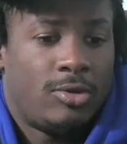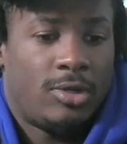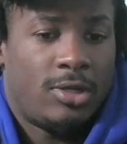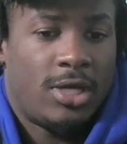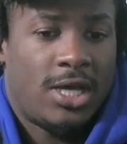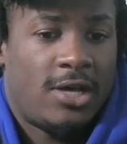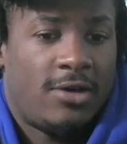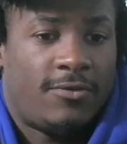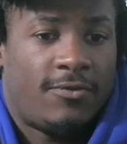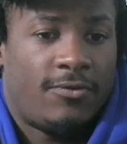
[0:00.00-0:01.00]
have
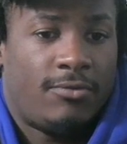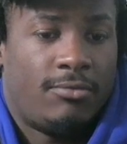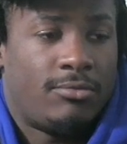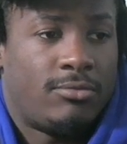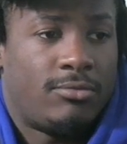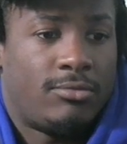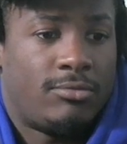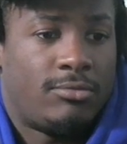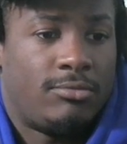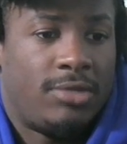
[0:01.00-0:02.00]

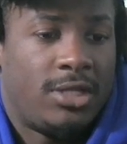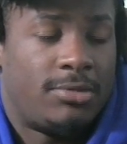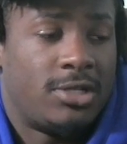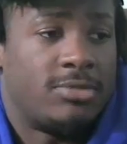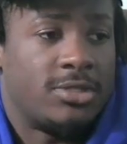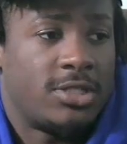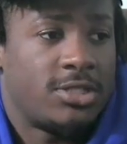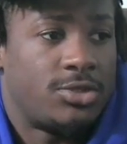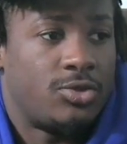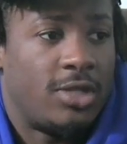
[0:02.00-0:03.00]
being put in position
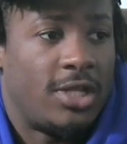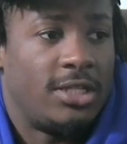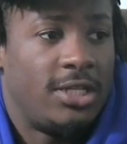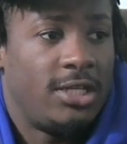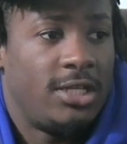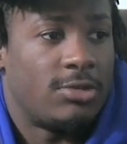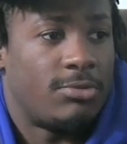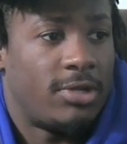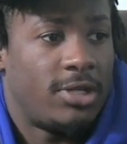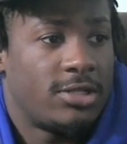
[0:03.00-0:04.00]
to like lead other
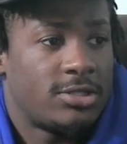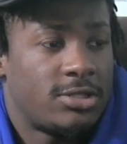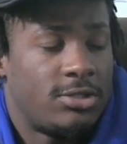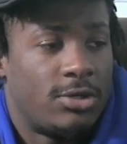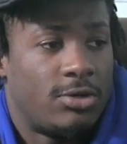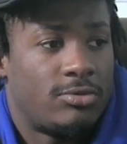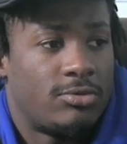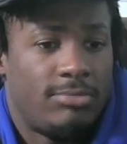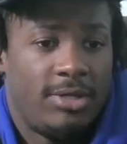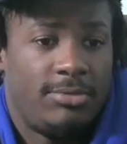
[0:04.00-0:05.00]
players. You know,
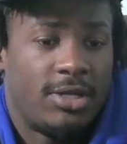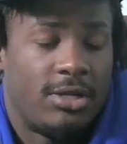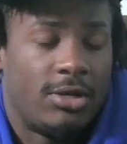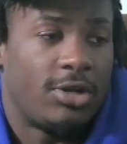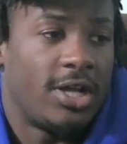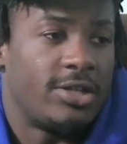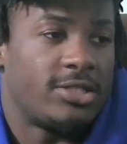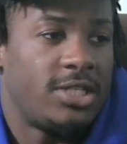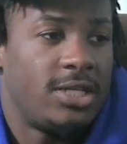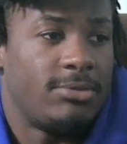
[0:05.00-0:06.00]
me mm-hmm. being the older guy on the
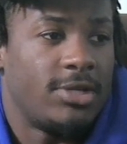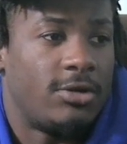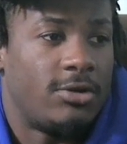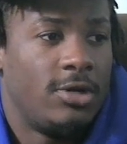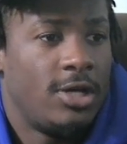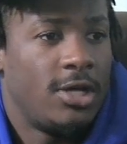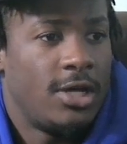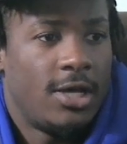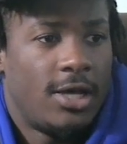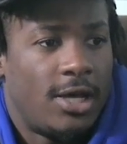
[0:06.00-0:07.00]
team now,
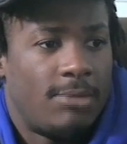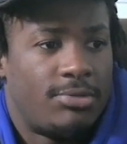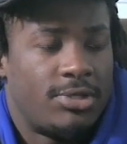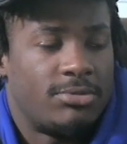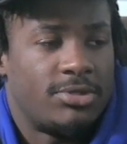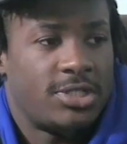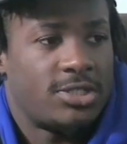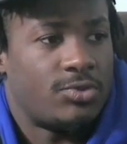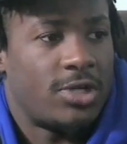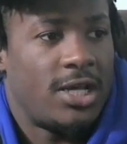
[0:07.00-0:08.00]
I'm put in a position
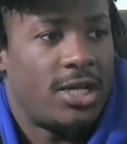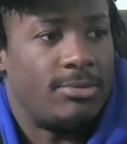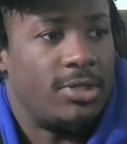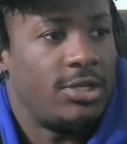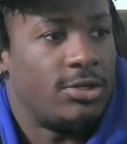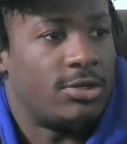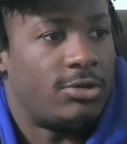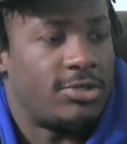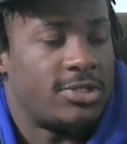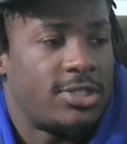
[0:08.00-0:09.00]
where I am a leader on
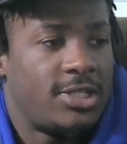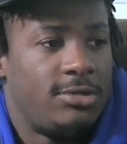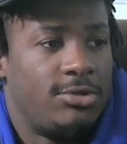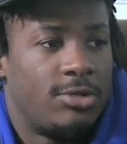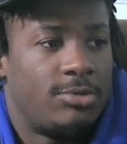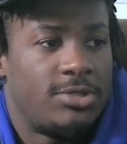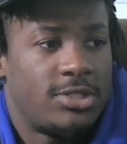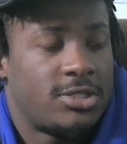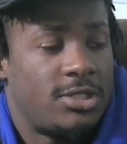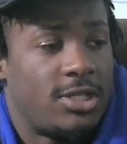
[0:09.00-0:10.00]
this team, you know,
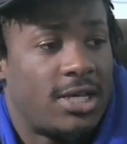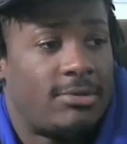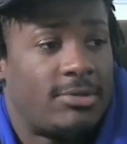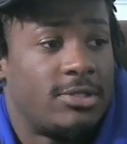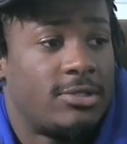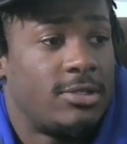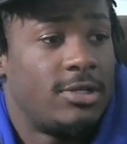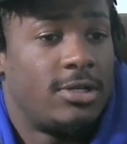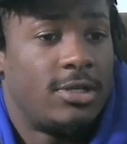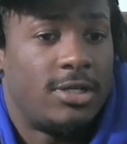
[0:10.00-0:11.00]
potentially a captain.
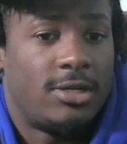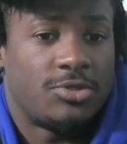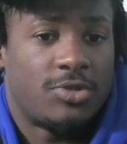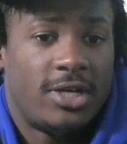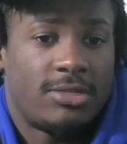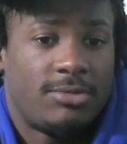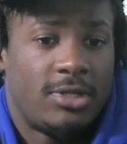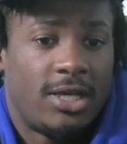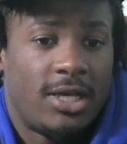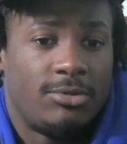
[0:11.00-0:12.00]
Um, so I have to be
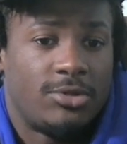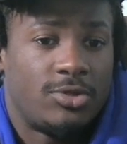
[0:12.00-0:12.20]
like able to,